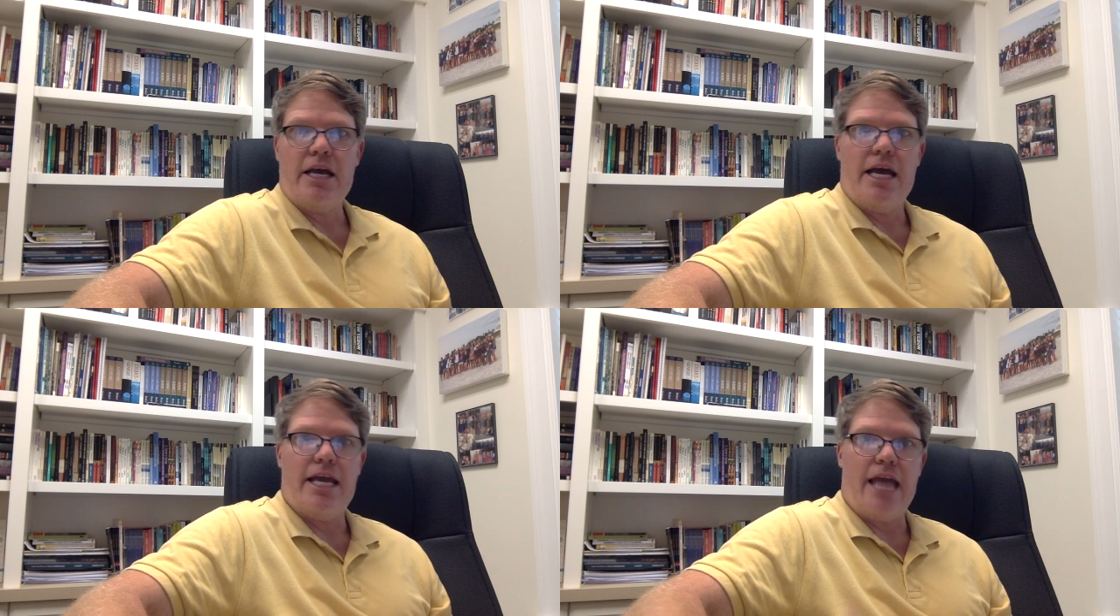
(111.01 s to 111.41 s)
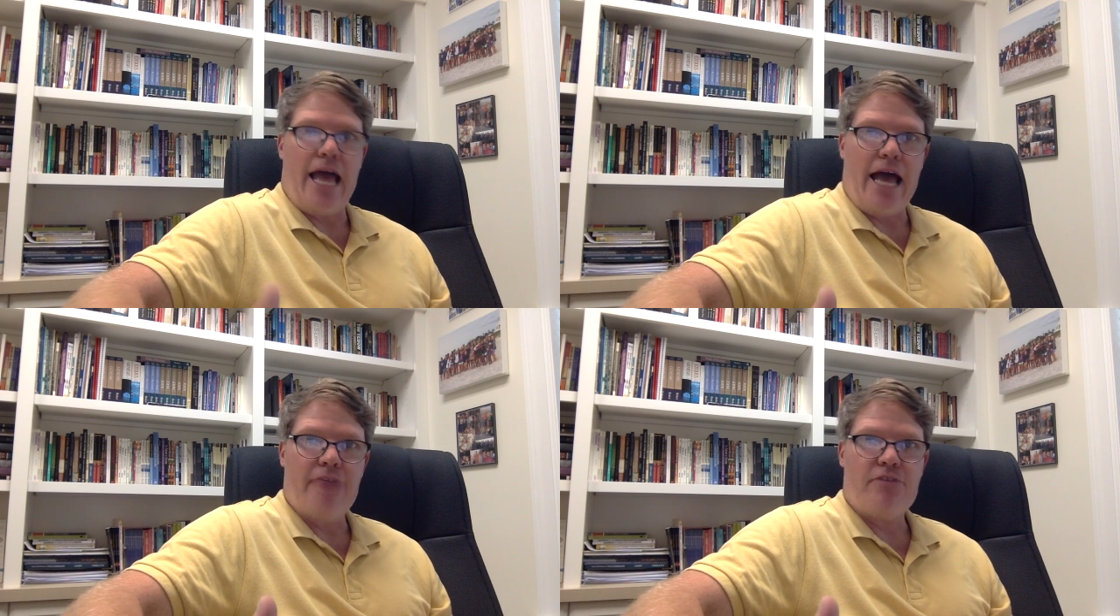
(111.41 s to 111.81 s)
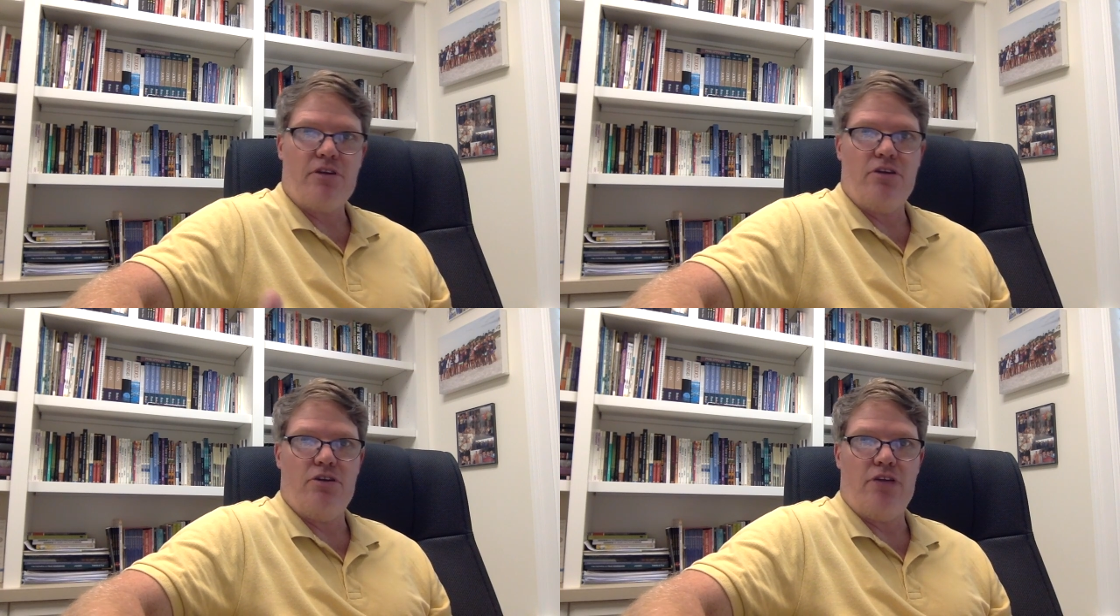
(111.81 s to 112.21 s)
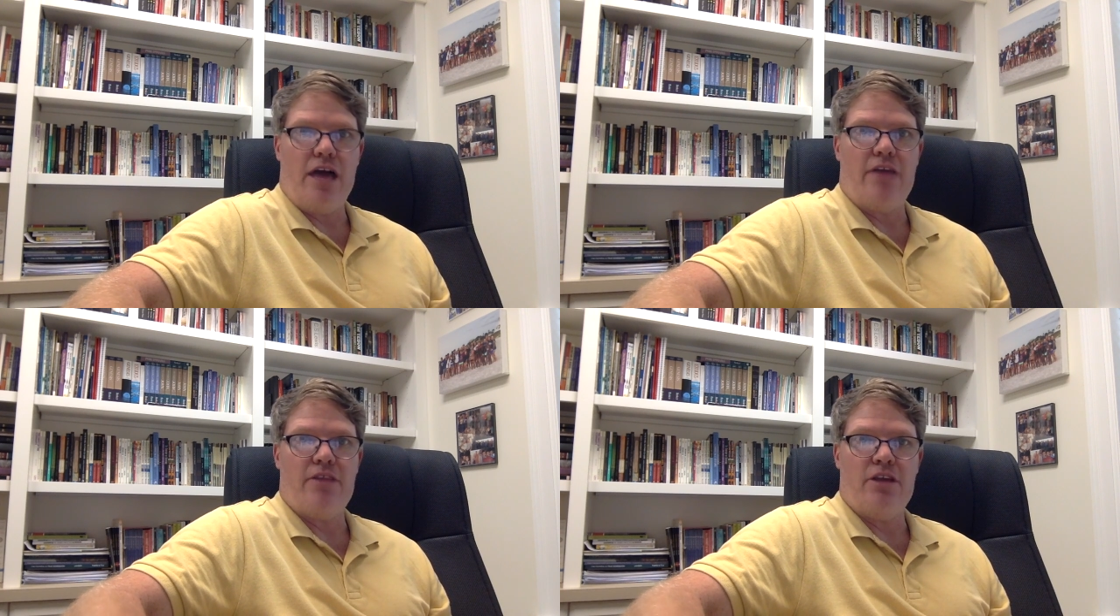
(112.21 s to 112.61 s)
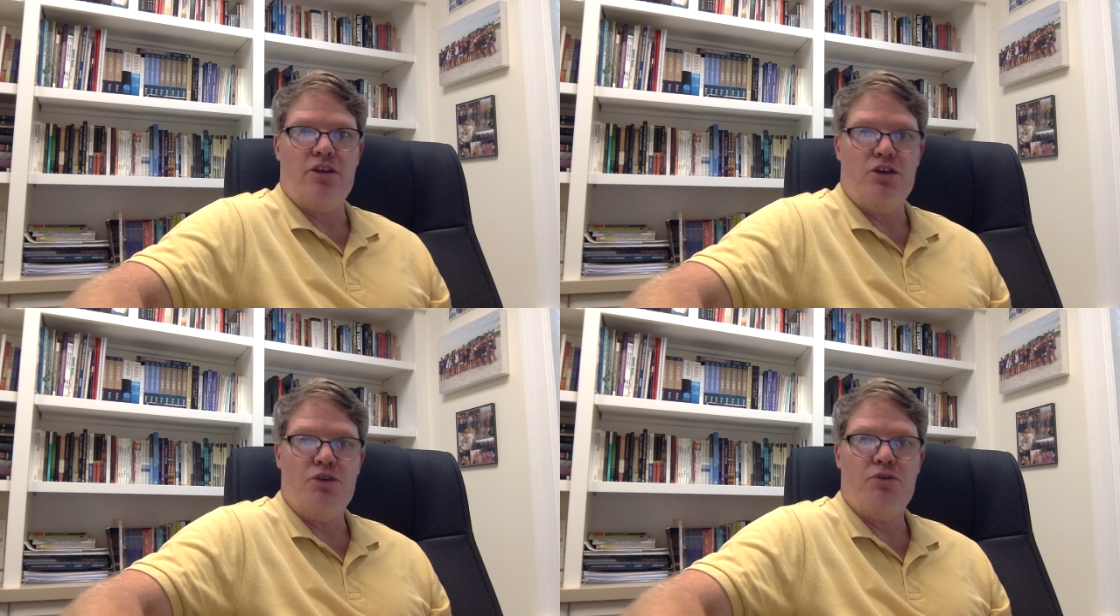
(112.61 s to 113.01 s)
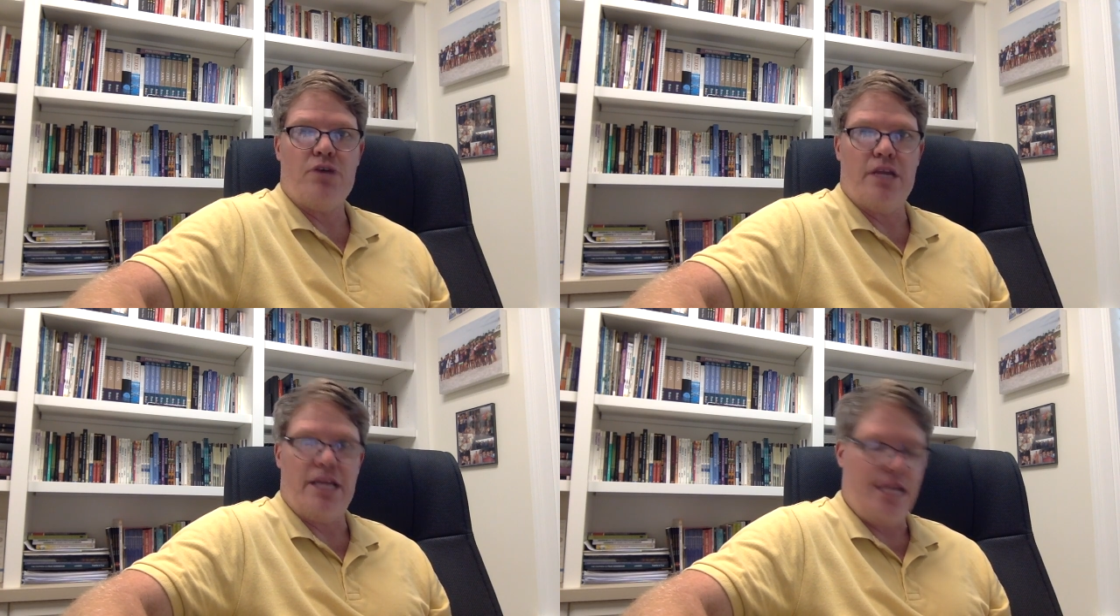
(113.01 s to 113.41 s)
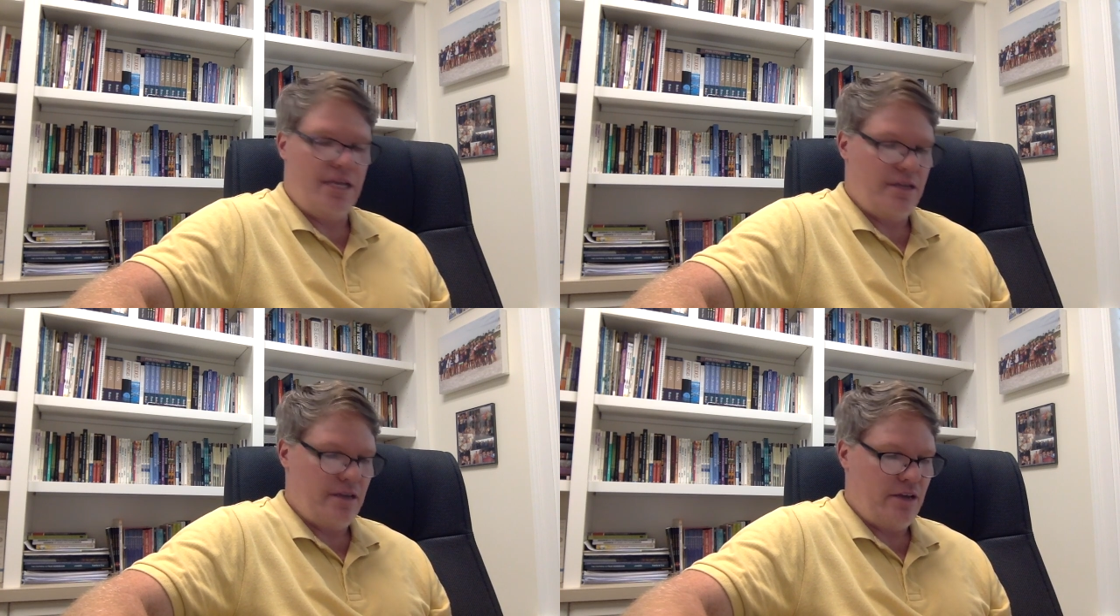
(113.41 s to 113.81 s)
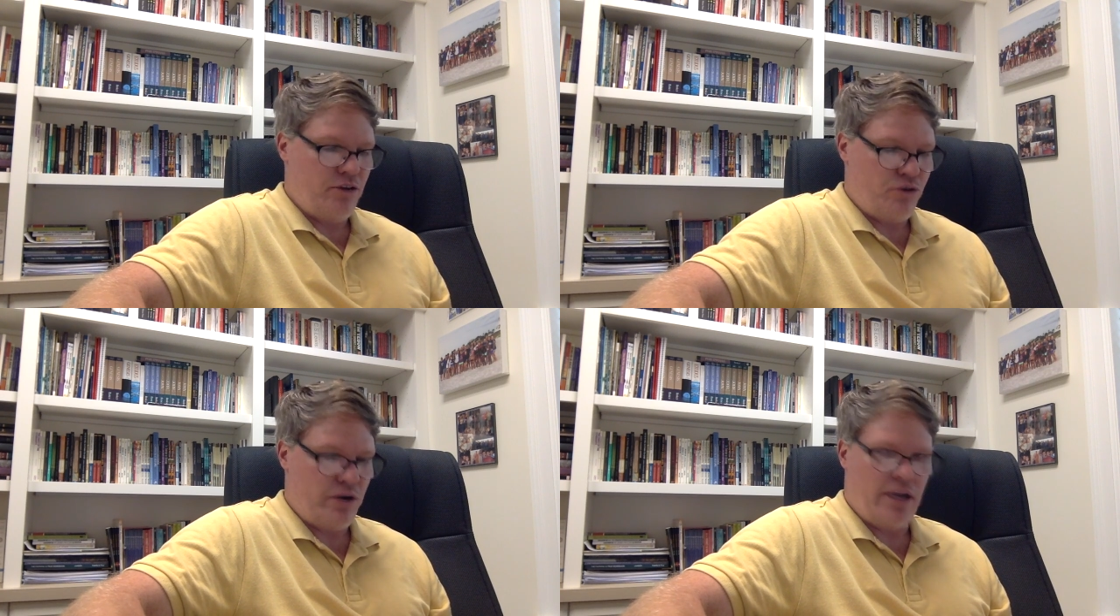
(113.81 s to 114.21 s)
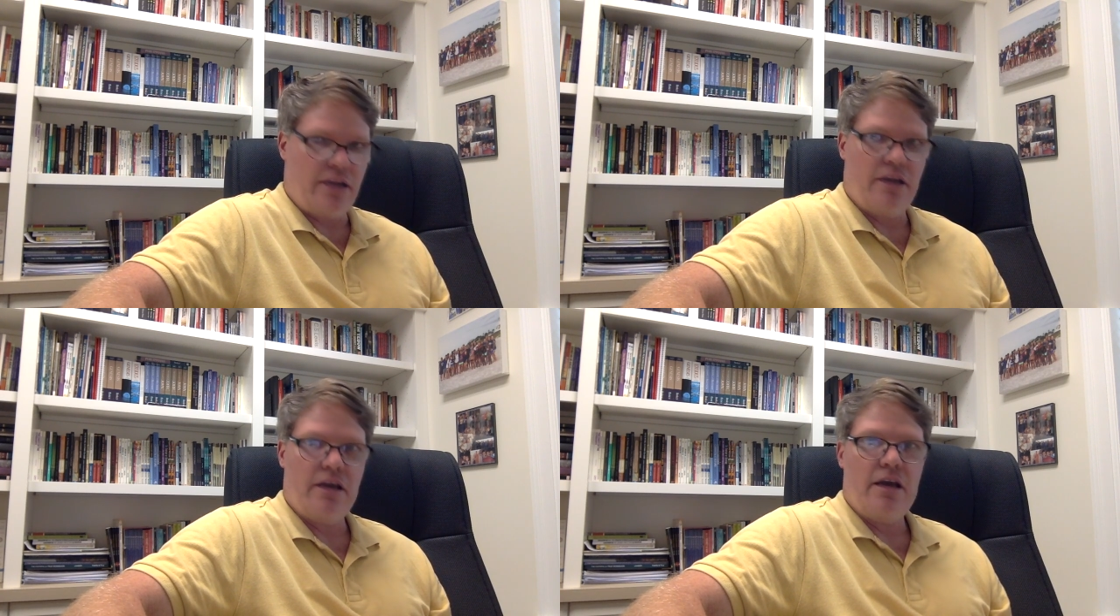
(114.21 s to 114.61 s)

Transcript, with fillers: And after you do that, then you can eat and drink.